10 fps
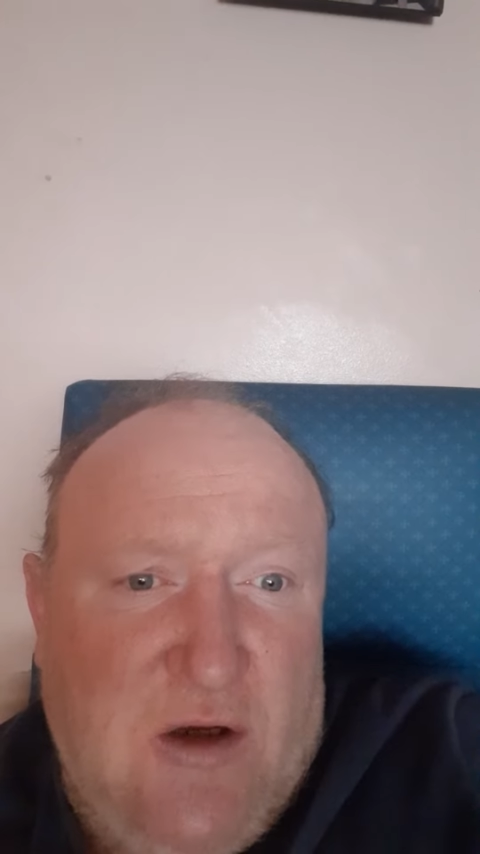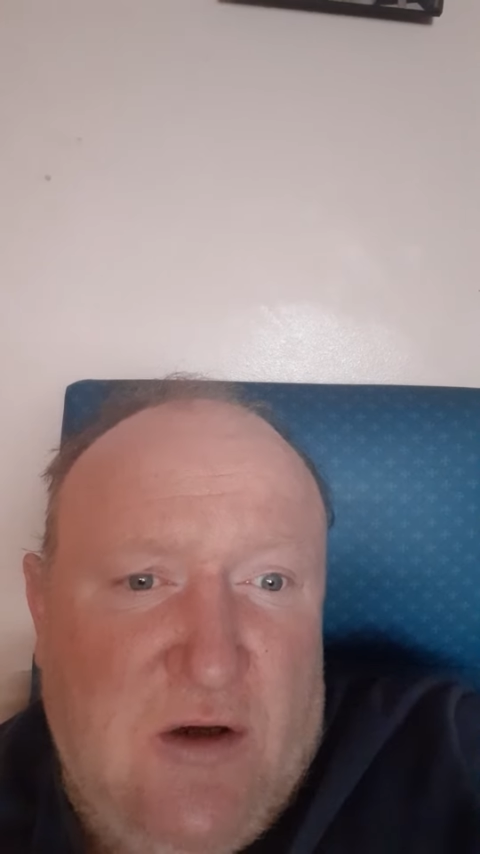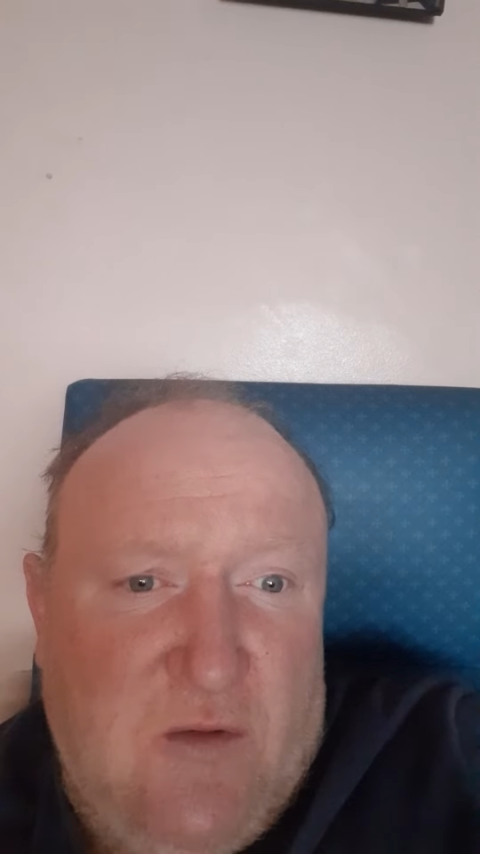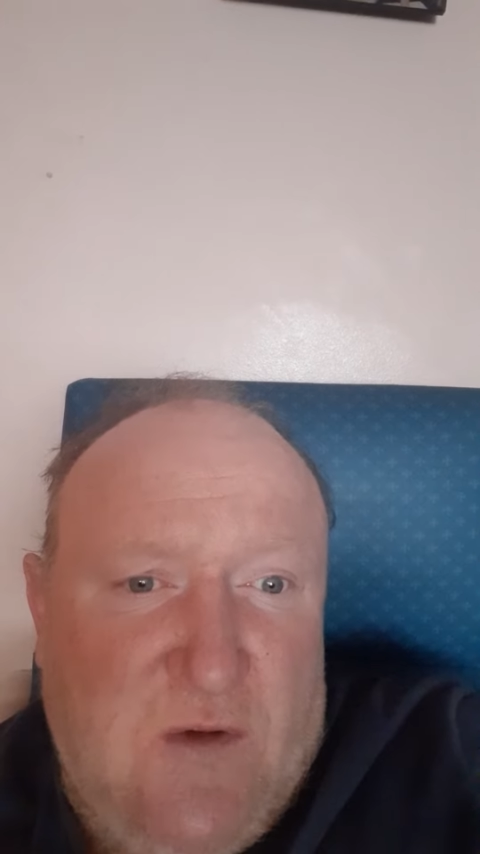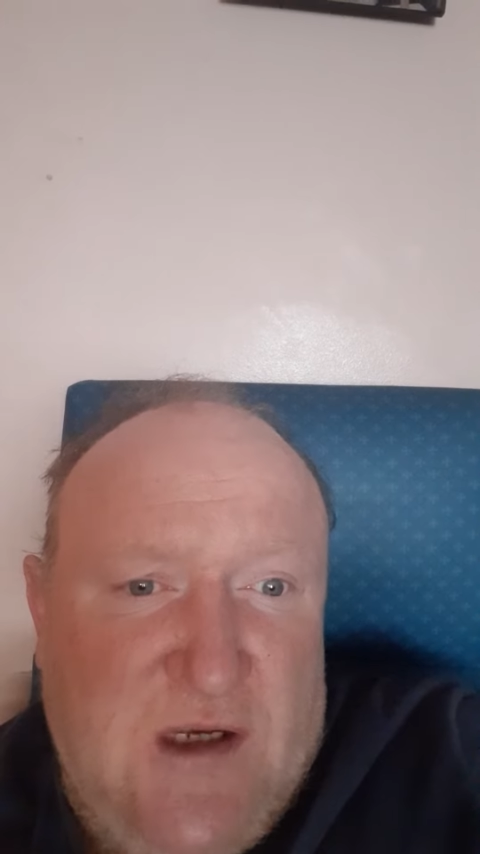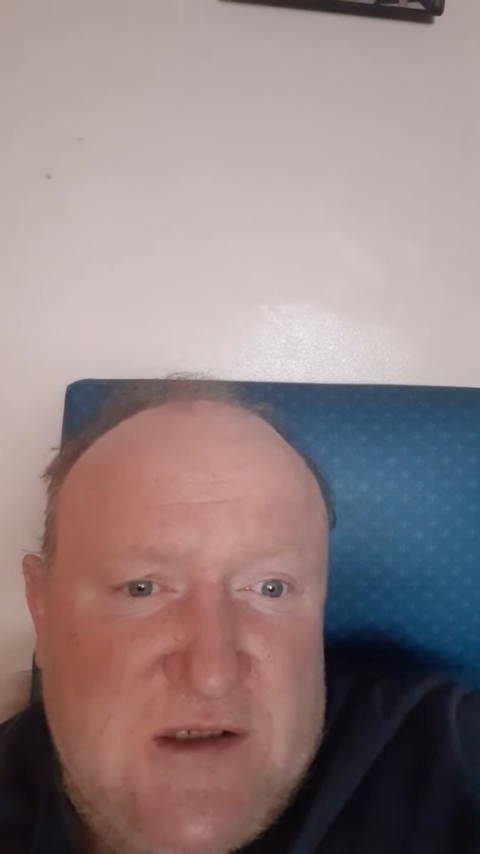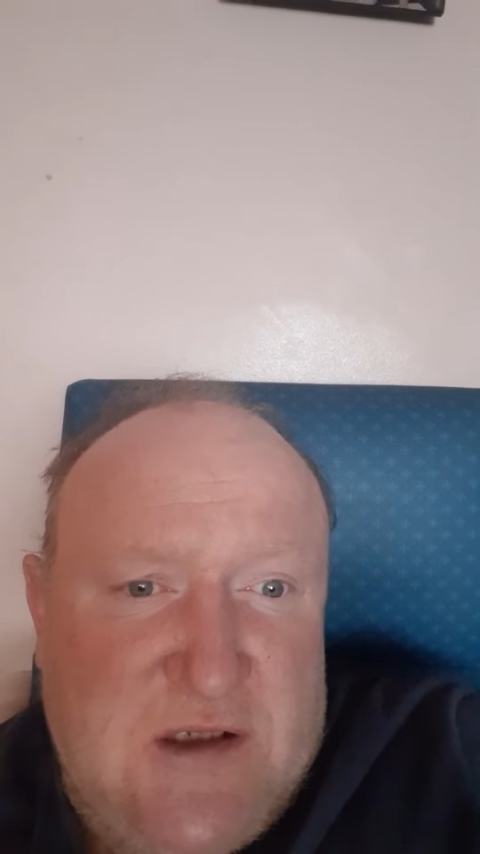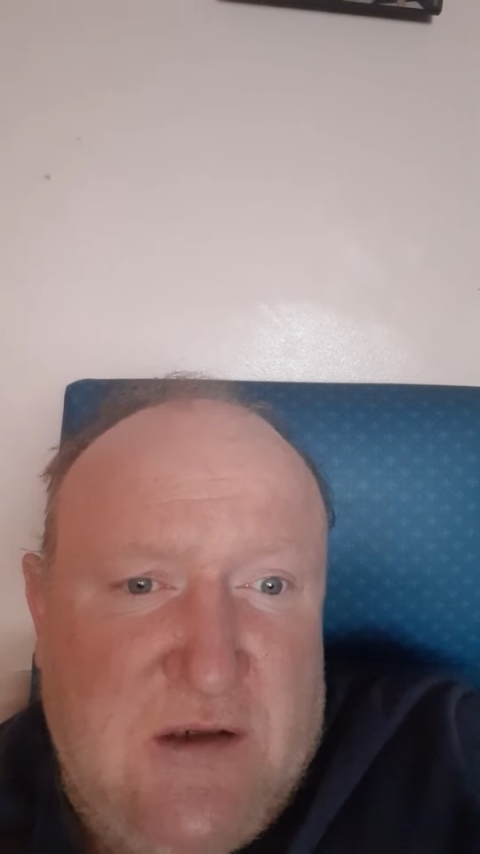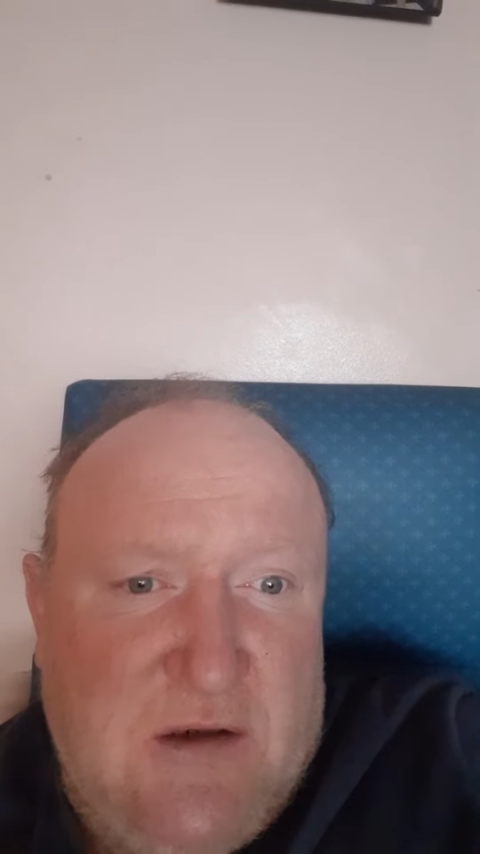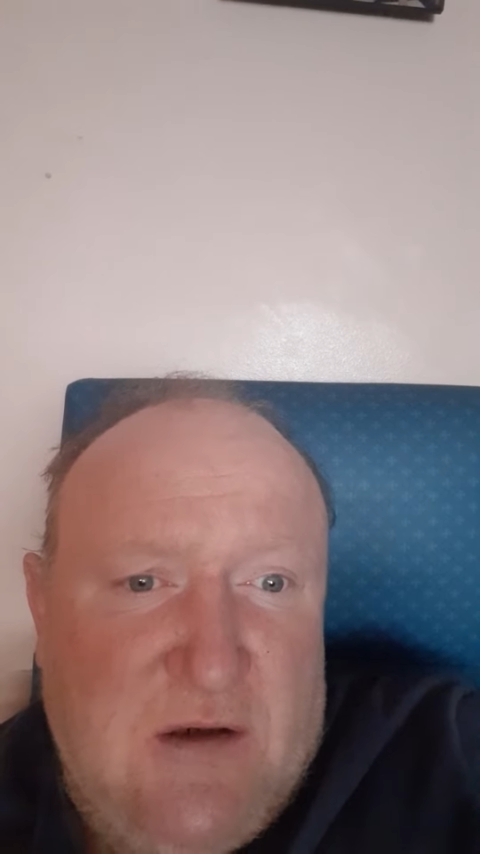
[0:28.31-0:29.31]
you're
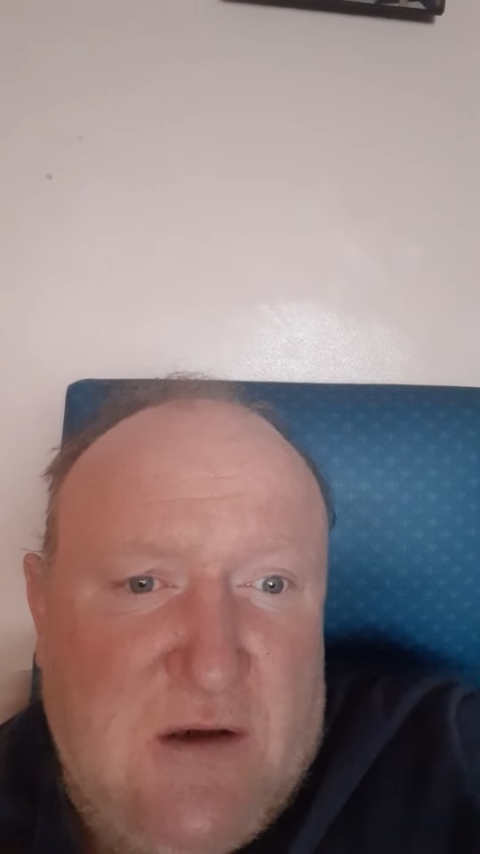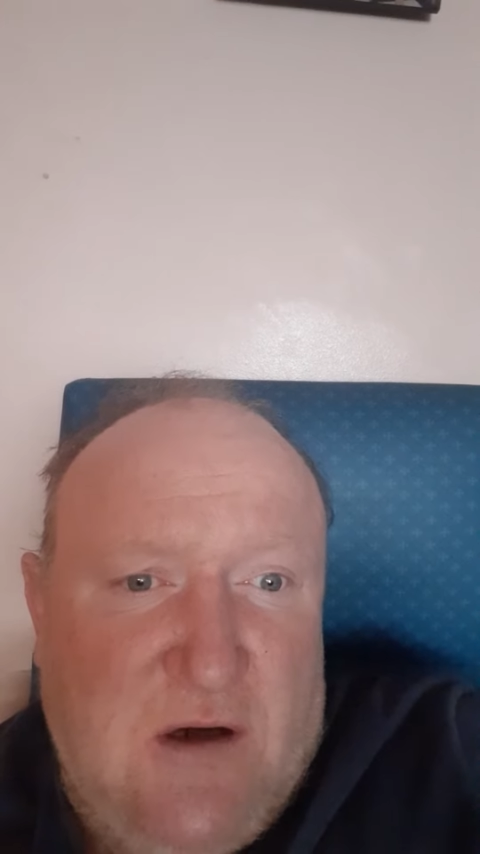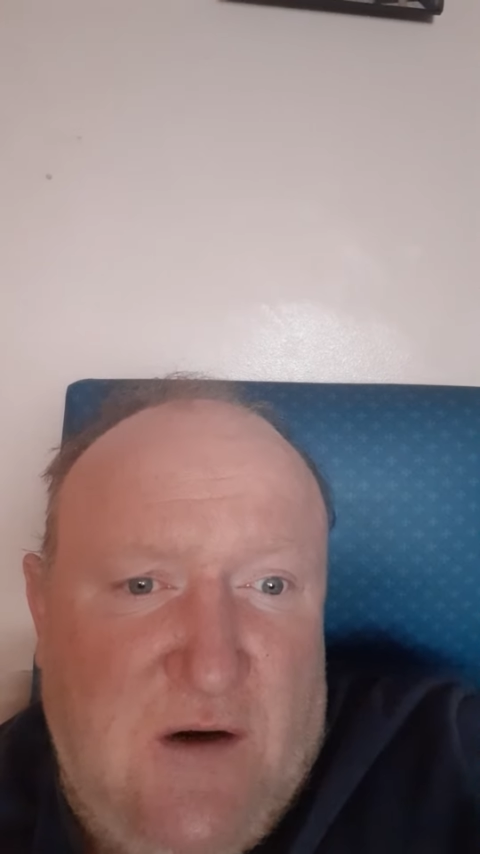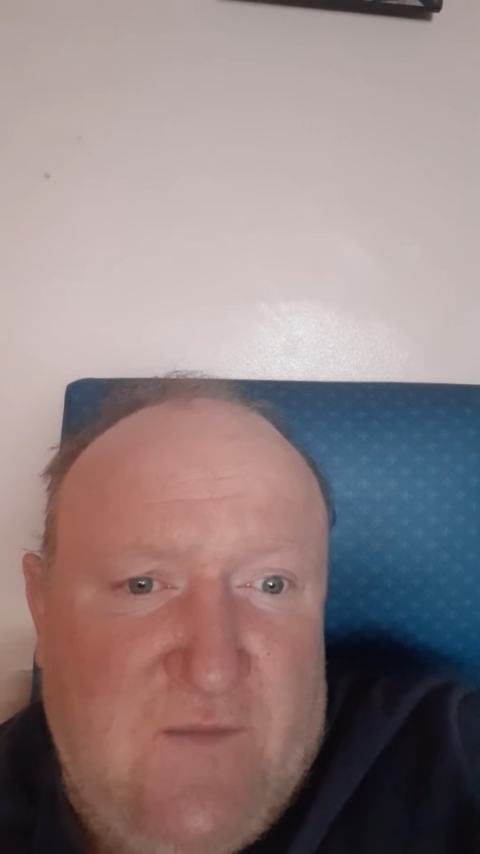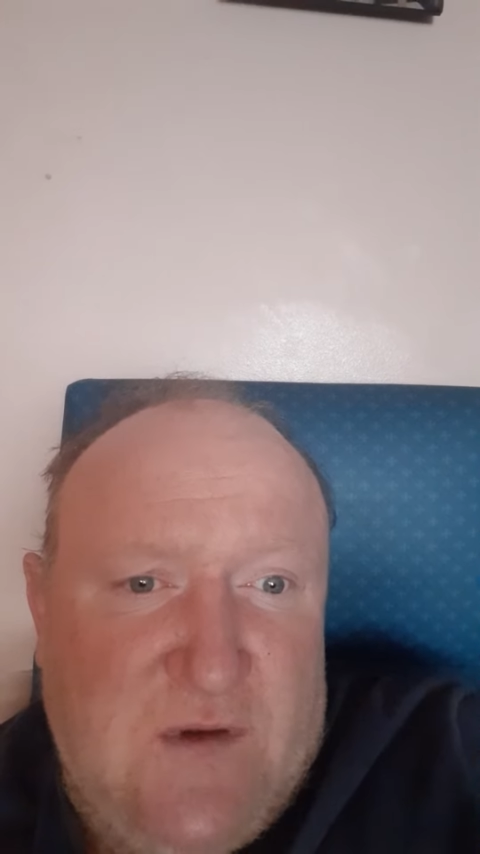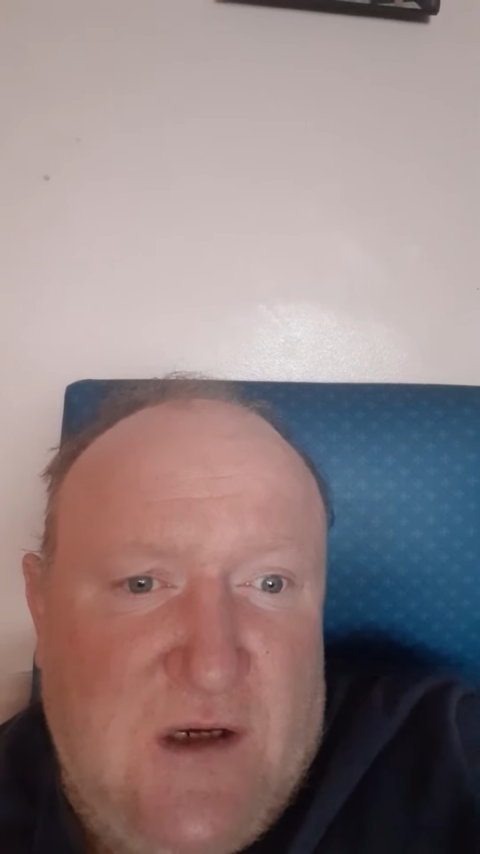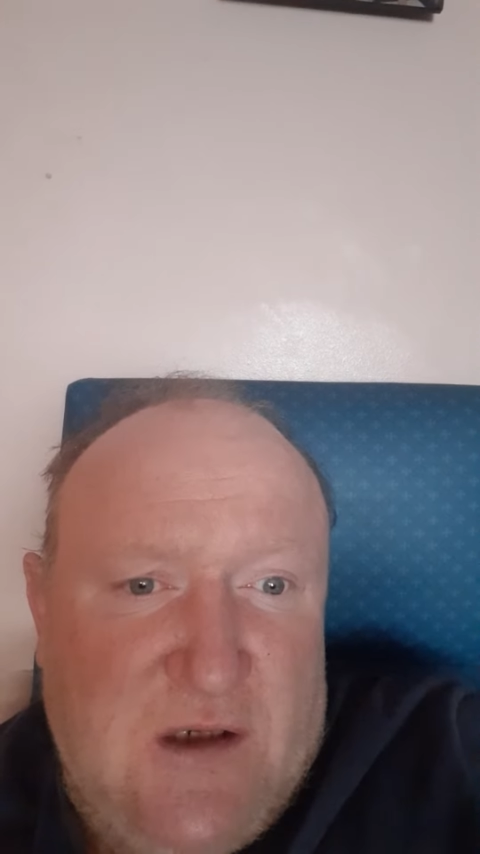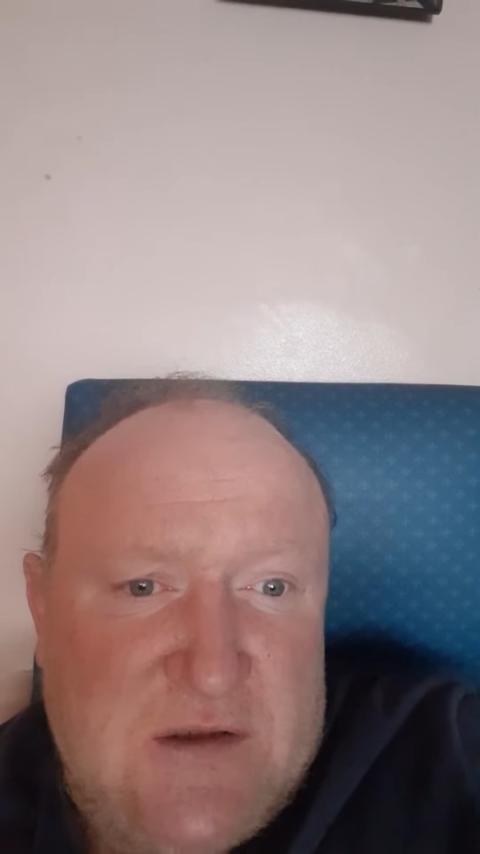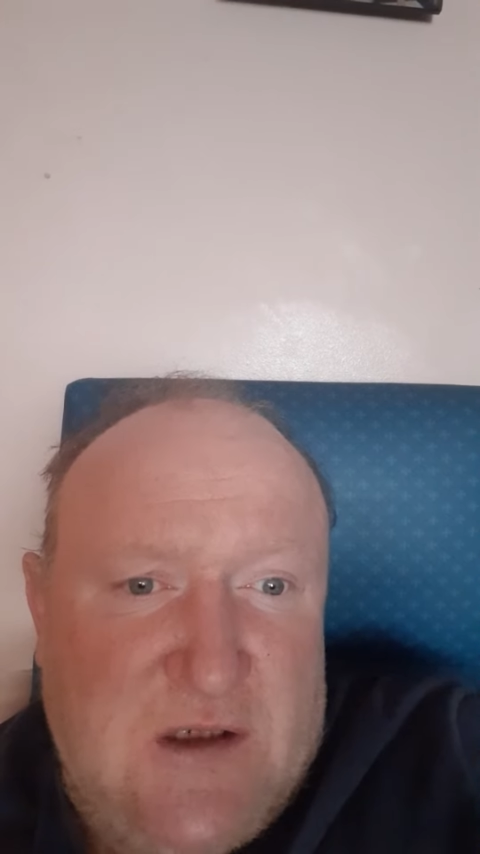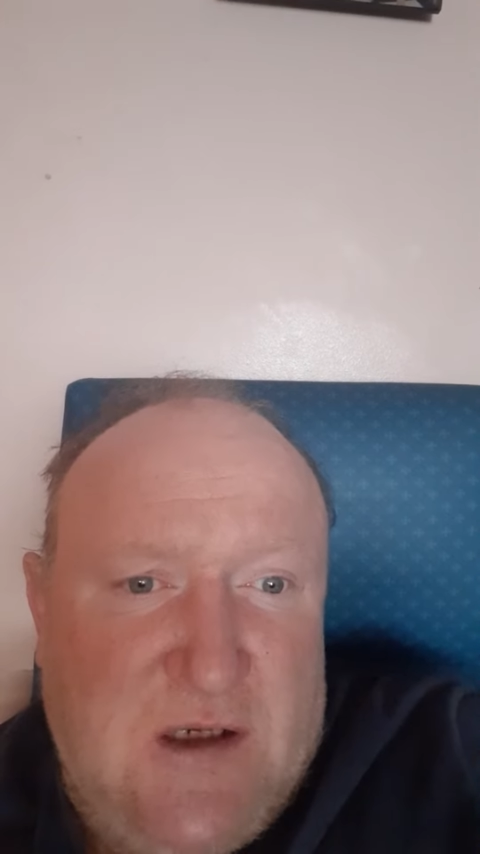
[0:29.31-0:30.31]
releasing carbon
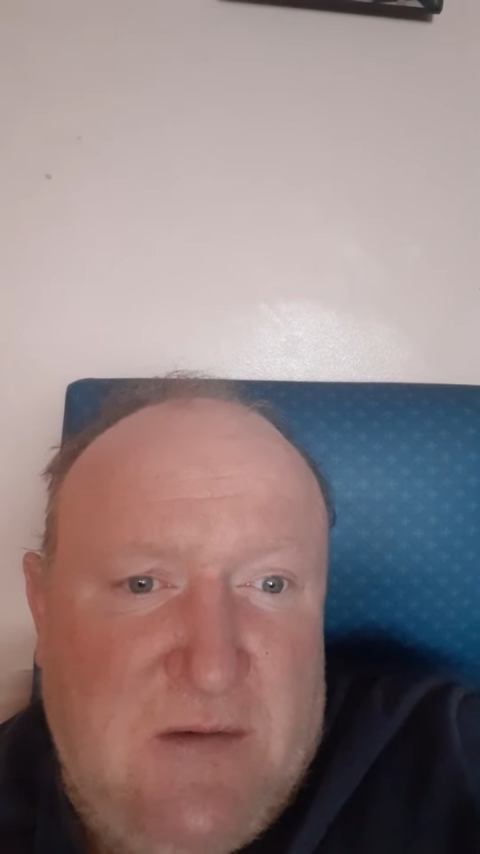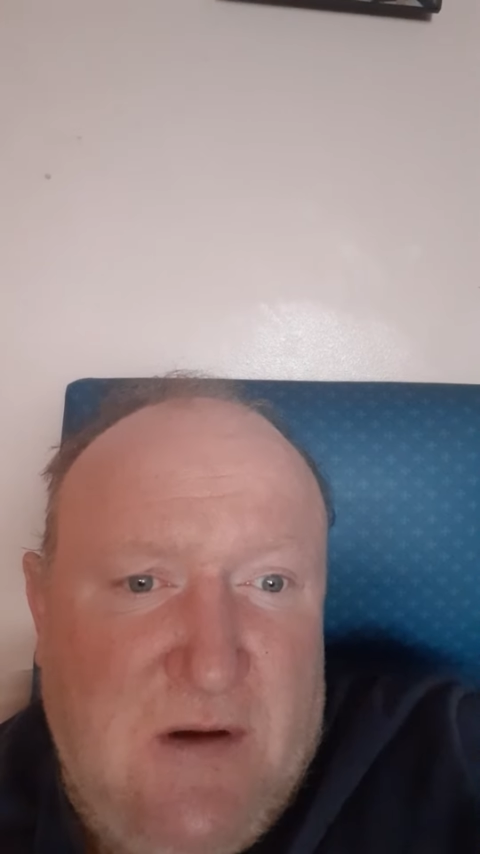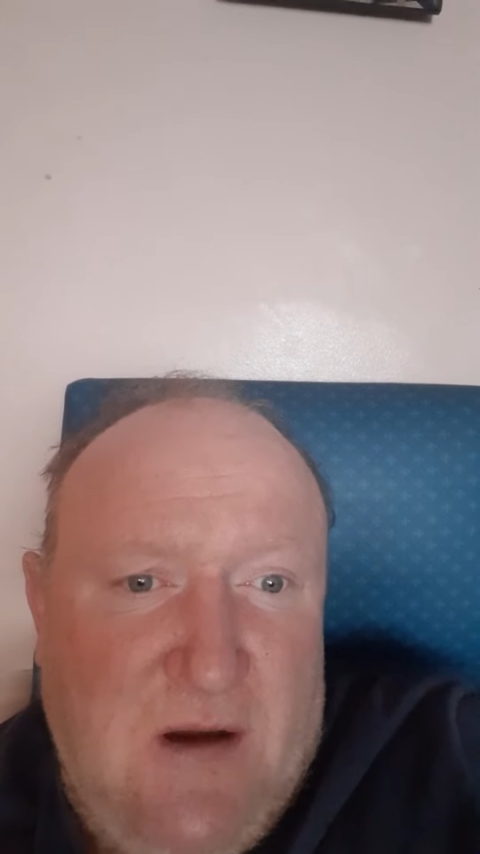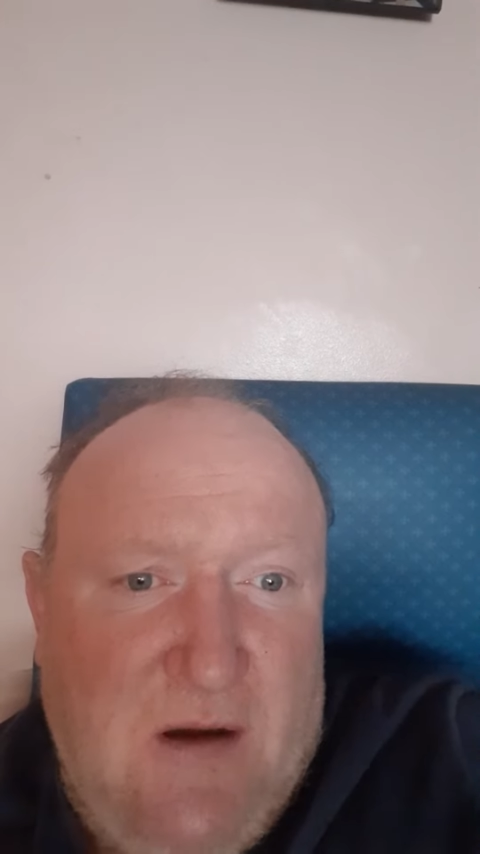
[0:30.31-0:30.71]
dioxide